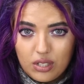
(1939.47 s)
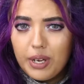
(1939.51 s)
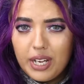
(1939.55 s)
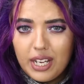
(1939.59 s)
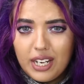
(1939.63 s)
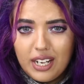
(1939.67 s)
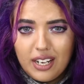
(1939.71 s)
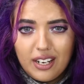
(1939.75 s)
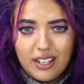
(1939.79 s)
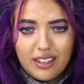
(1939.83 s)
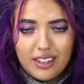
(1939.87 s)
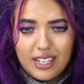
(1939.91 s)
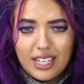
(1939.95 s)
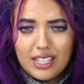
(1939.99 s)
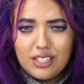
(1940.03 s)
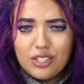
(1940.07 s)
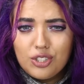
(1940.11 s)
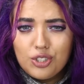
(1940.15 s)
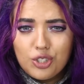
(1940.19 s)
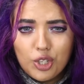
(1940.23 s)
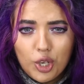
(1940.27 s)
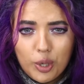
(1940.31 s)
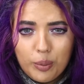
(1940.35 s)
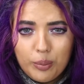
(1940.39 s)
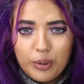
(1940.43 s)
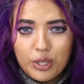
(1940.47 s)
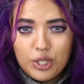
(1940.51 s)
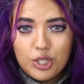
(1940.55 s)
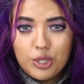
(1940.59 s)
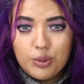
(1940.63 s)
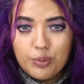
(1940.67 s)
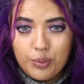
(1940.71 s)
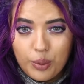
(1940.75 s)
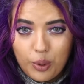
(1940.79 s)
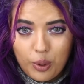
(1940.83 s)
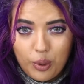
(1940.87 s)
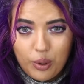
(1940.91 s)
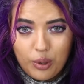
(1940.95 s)
But there's so much
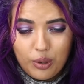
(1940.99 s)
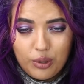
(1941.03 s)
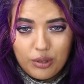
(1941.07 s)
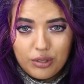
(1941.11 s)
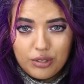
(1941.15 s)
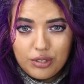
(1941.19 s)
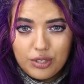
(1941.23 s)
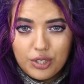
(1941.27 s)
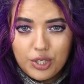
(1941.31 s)
more